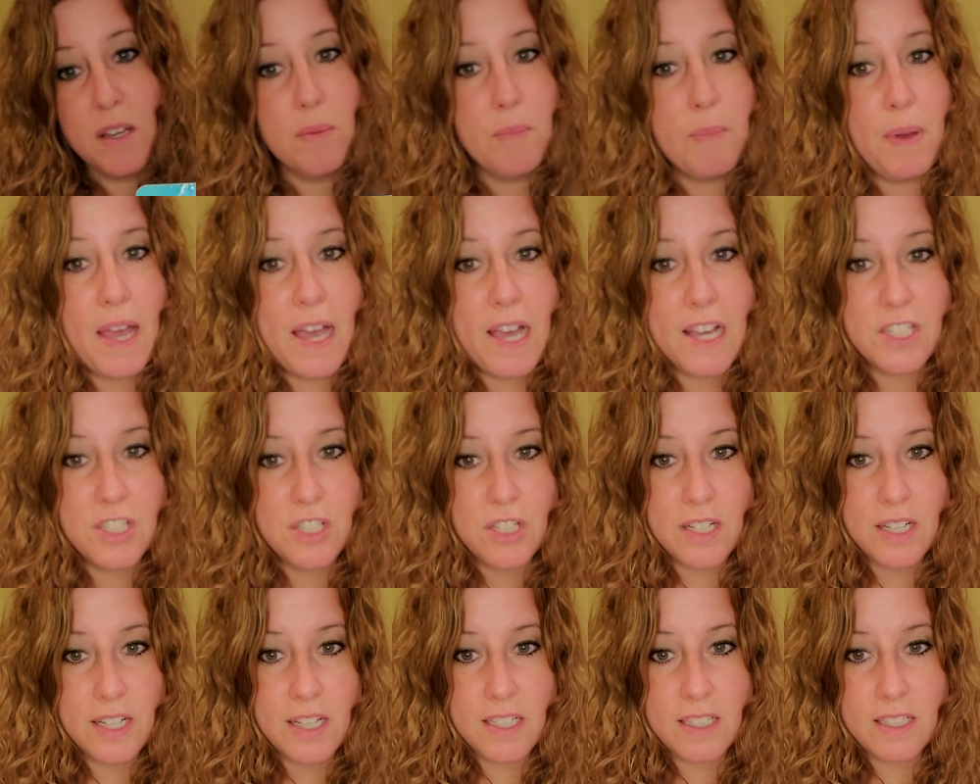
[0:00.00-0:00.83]

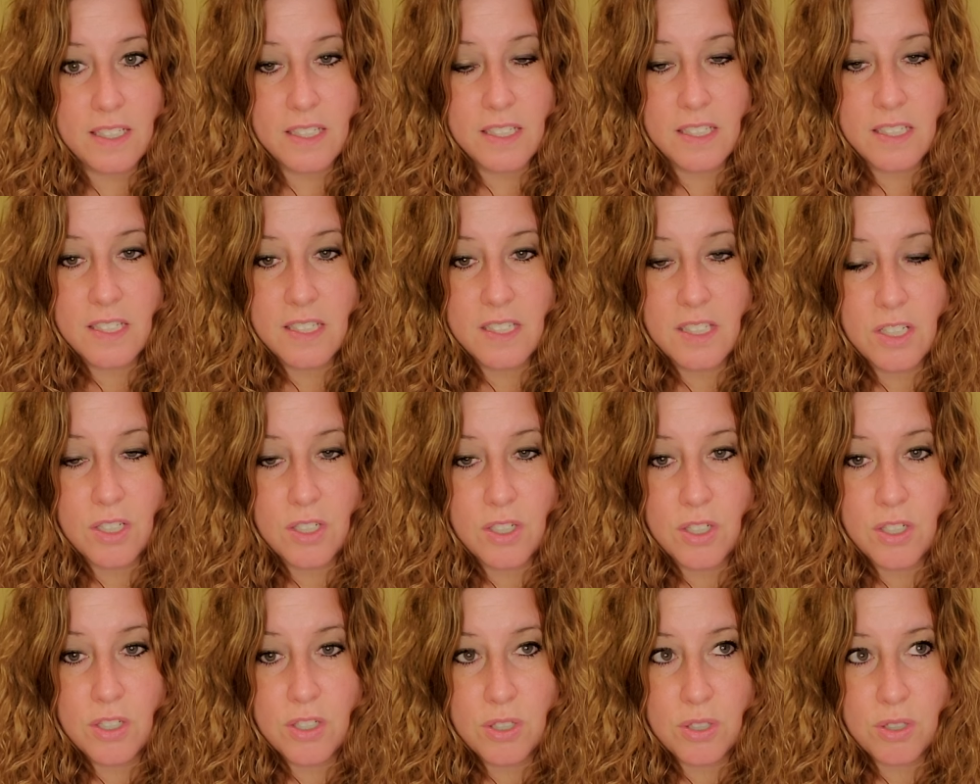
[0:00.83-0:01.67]
compassionate. This is a
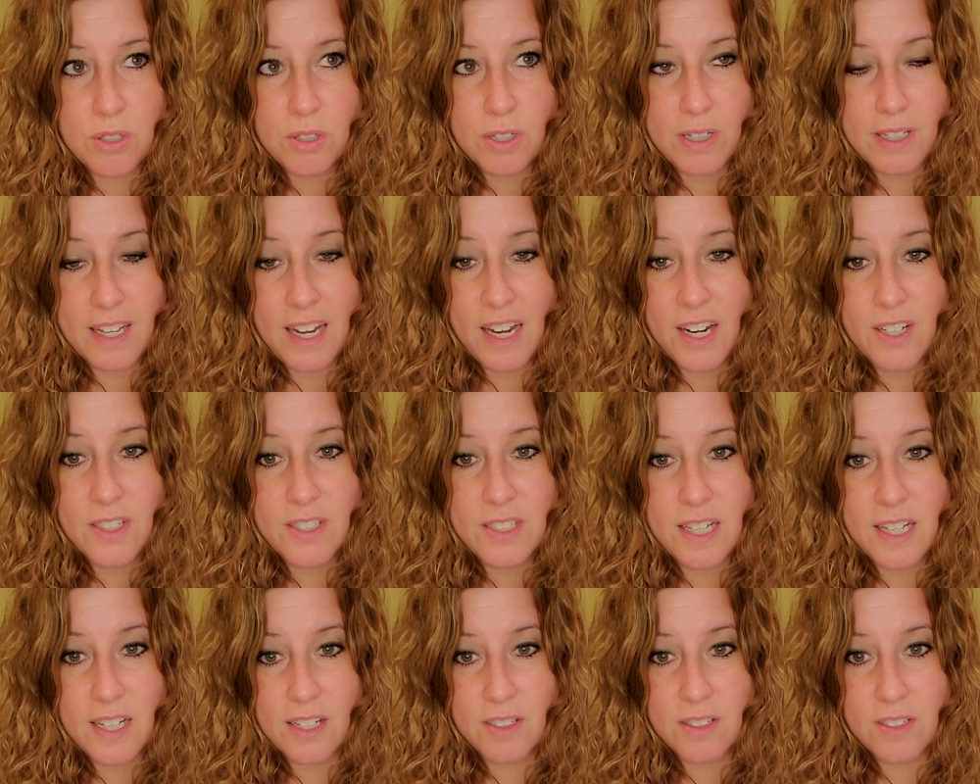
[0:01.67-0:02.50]
nurturer, a
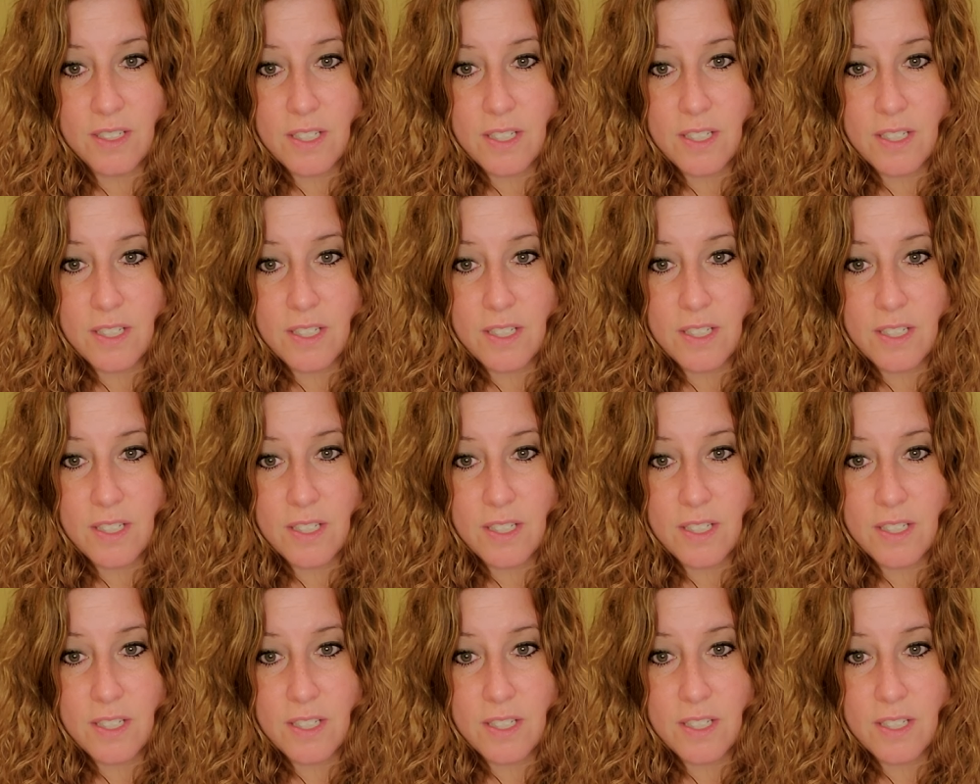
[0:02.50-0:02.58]
caretaker.